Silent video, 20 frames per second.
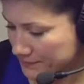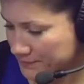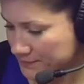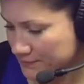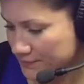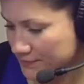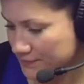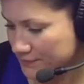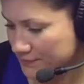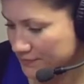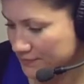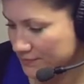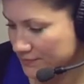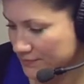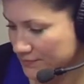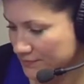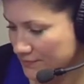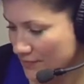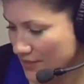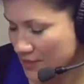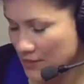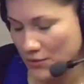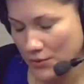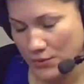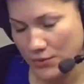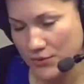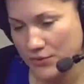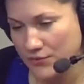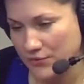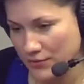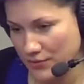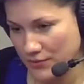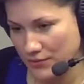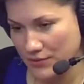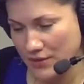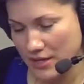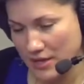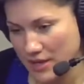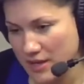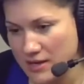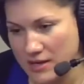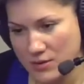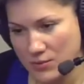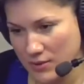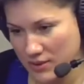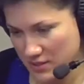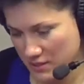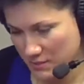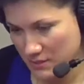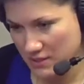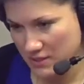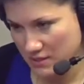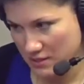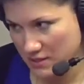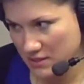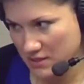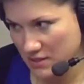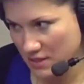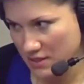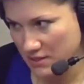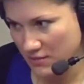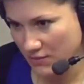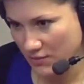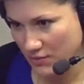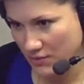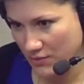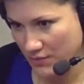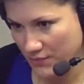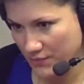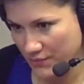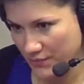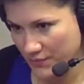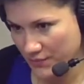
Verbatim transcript: in order for anyone to be successful,